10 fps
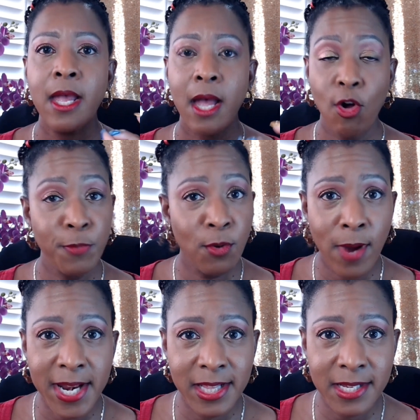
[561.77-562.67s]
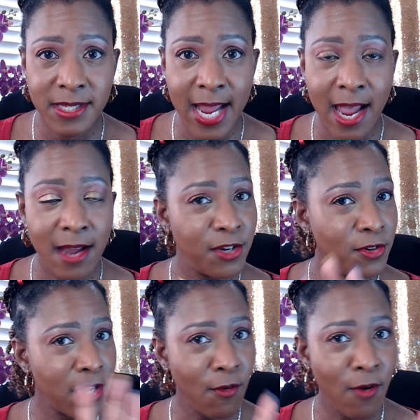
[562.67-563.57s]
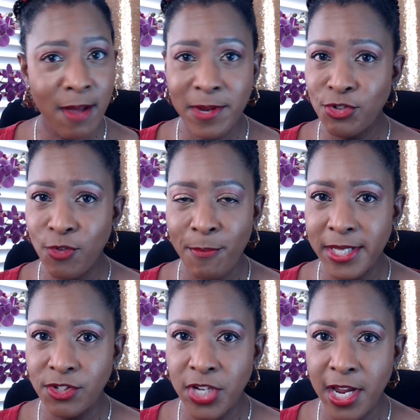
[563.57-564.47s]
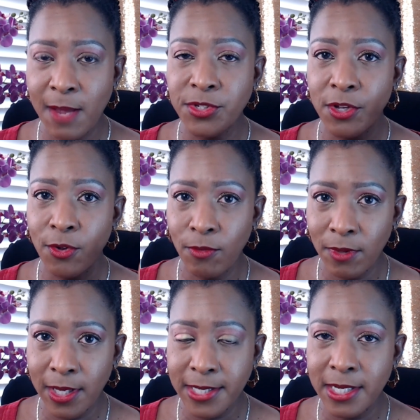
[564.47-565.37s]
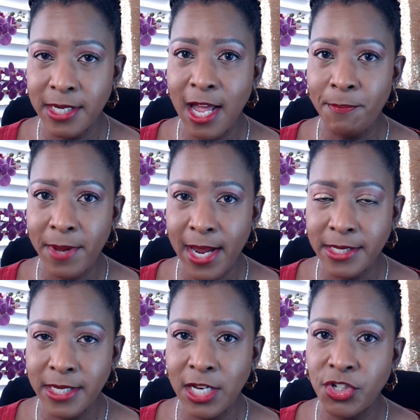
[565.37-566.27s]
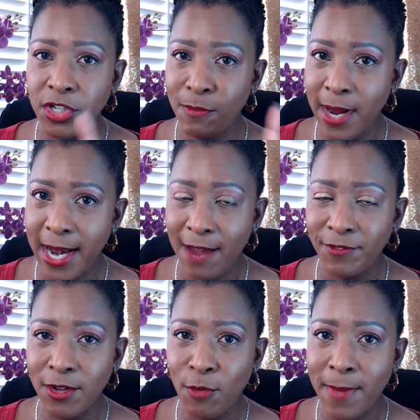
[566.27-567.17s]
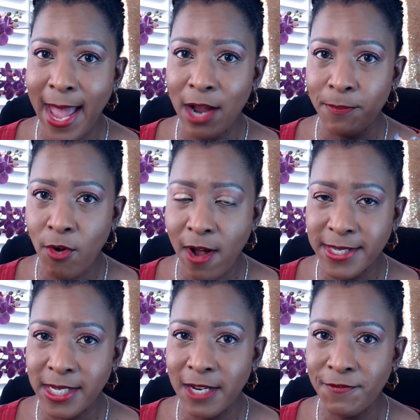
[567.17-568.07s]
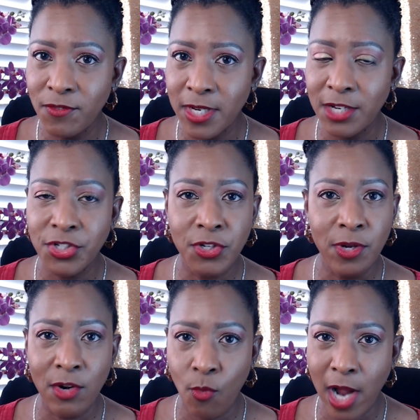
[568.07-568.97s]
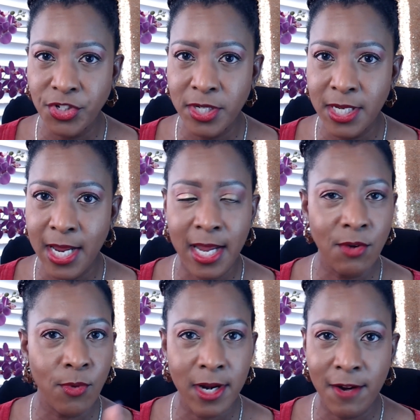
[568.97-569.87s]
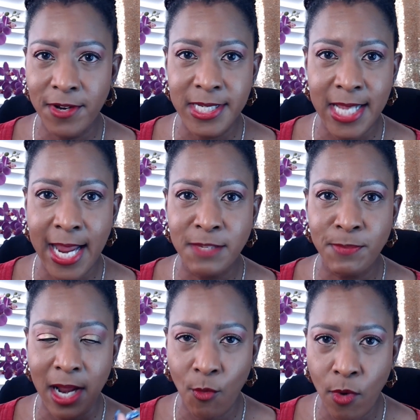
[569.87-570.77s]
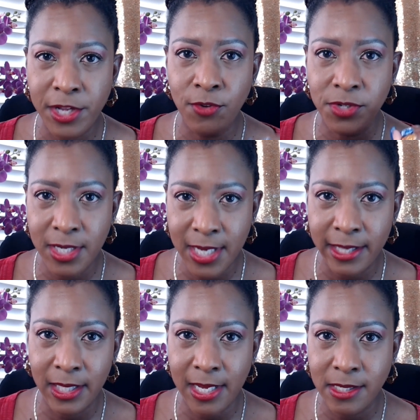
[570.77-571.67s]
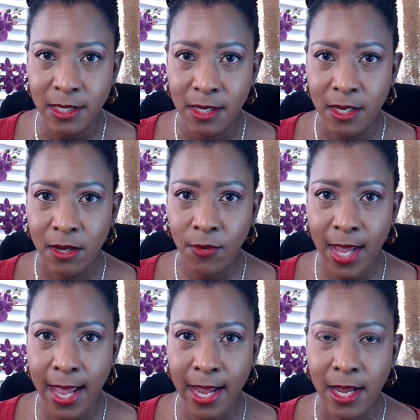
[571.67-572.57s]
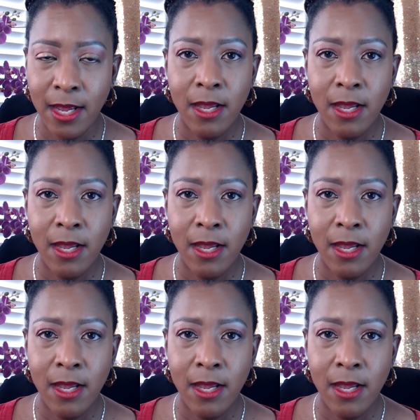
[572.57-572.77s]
I hope you're writing this down. You know I'll be dropping these gems, so listen up, pay attention. You might have to go back, pause it if you need to, and watch it again, whatever it takes, but I want you to get this, okay?